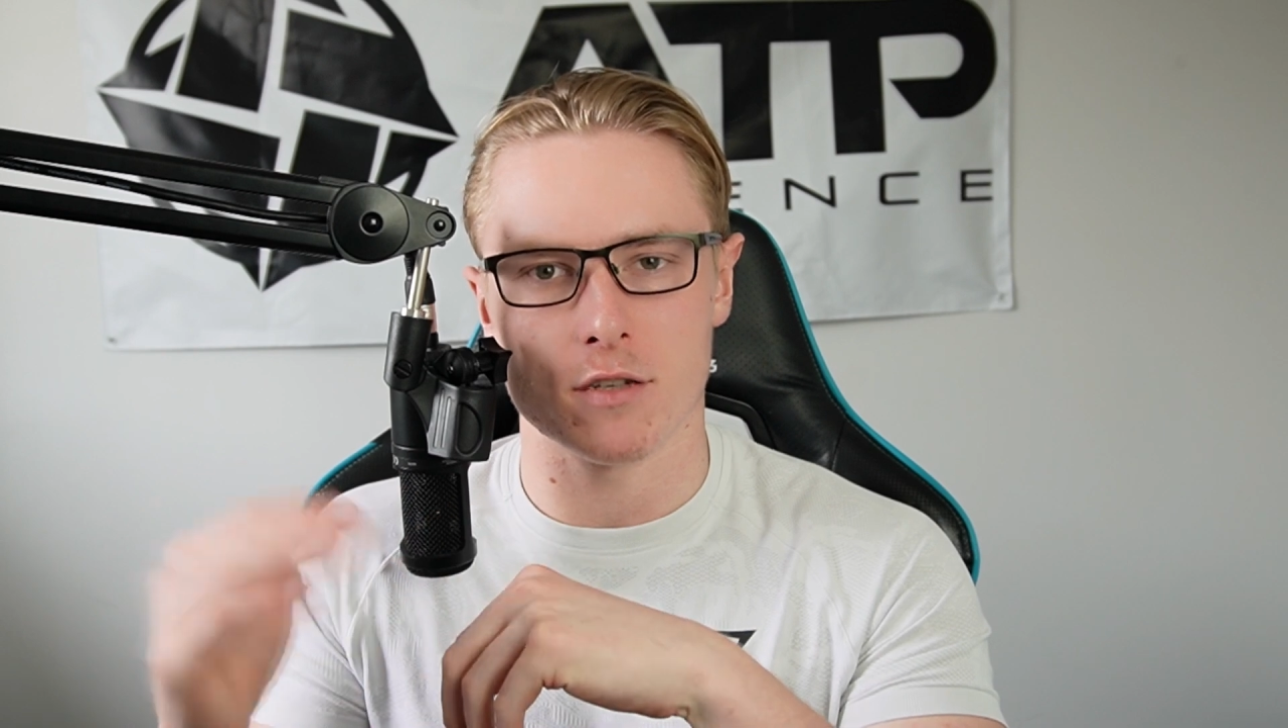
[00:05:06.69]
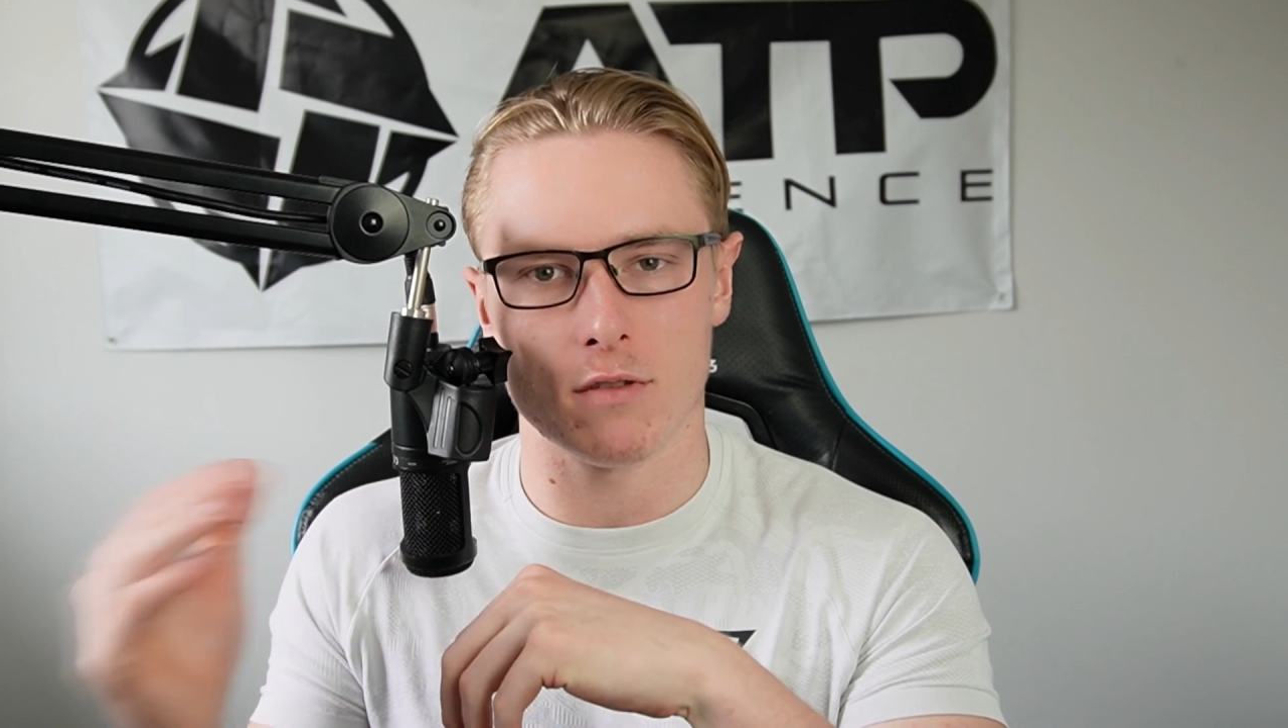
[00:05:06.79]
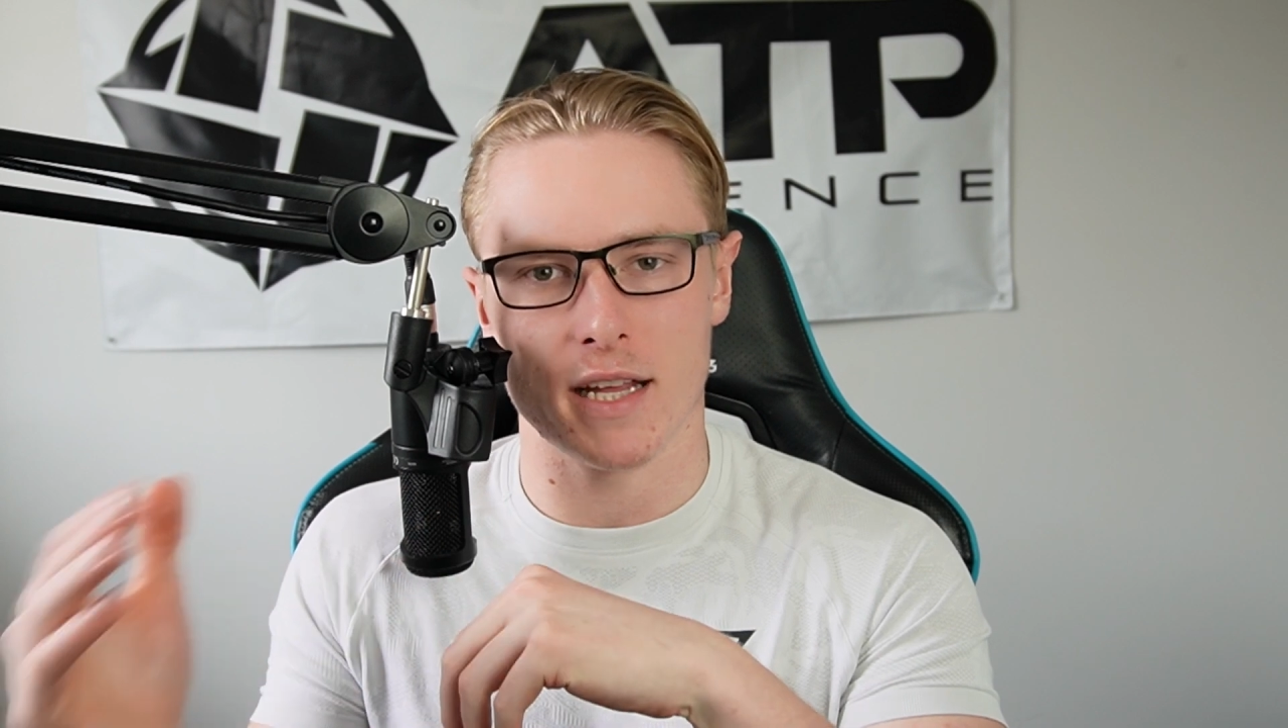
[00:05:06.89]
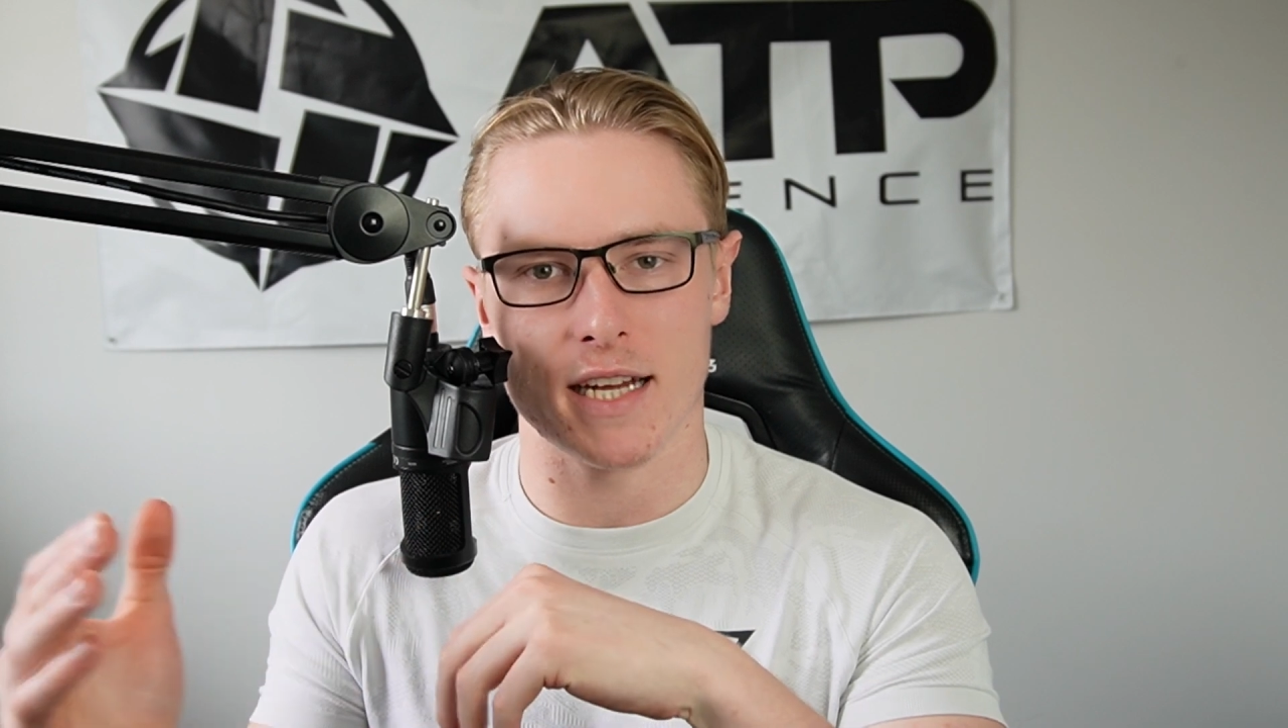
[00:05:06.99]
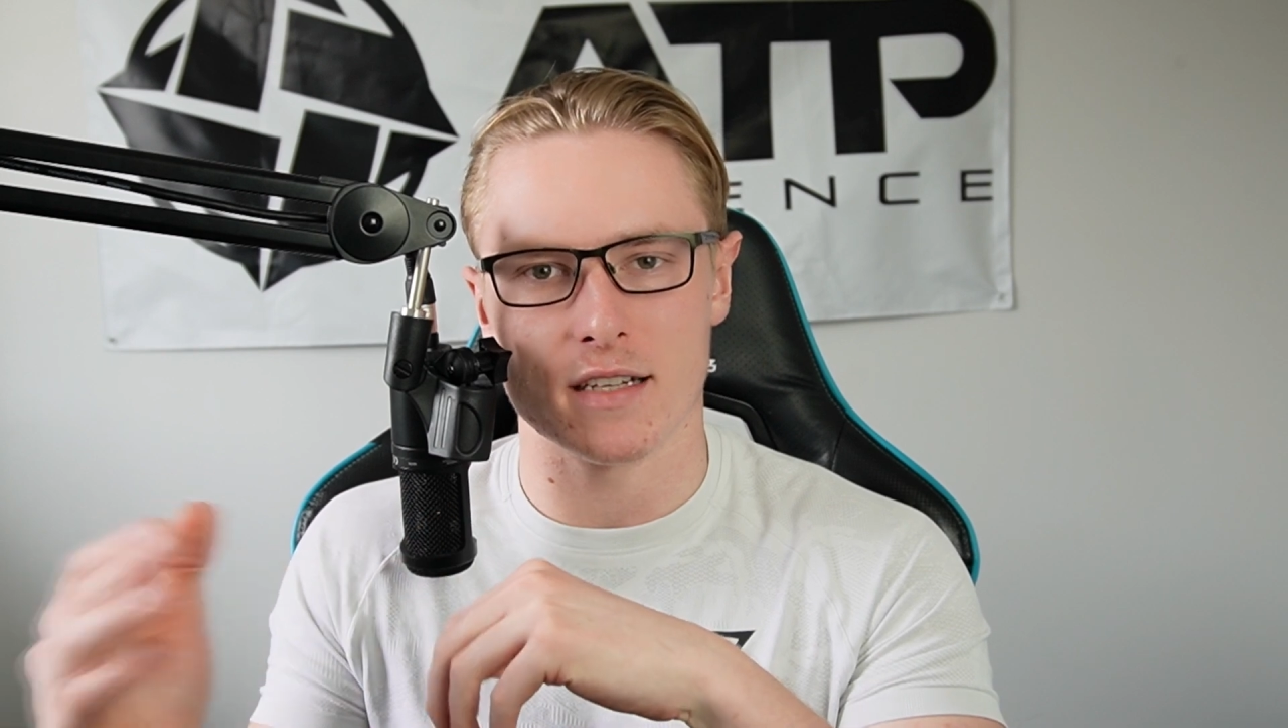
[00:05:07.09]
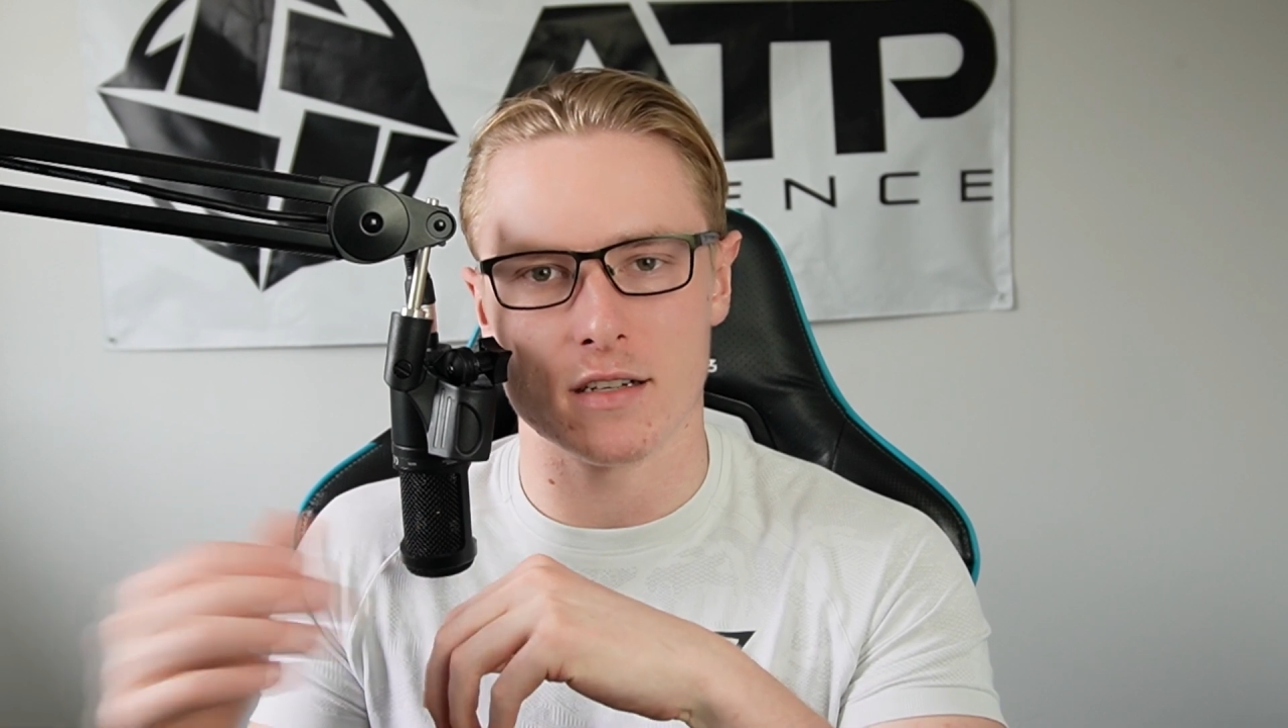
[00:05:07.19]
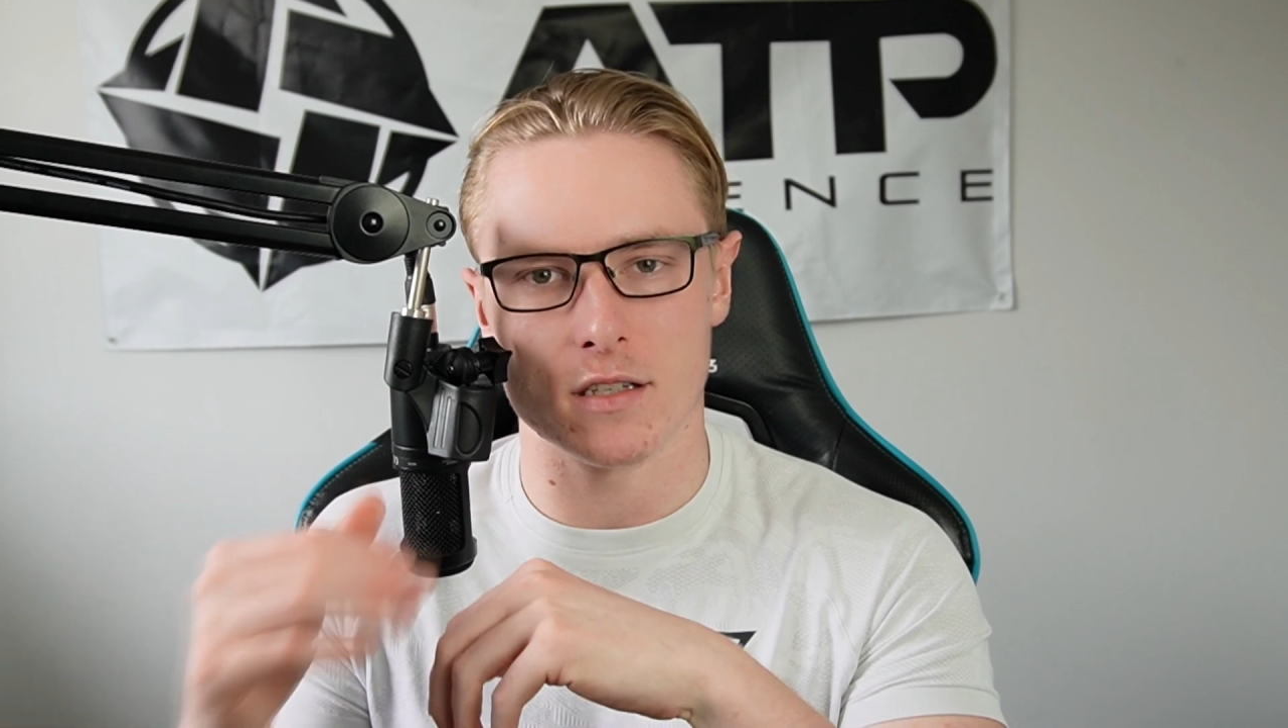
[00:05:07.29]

to elite,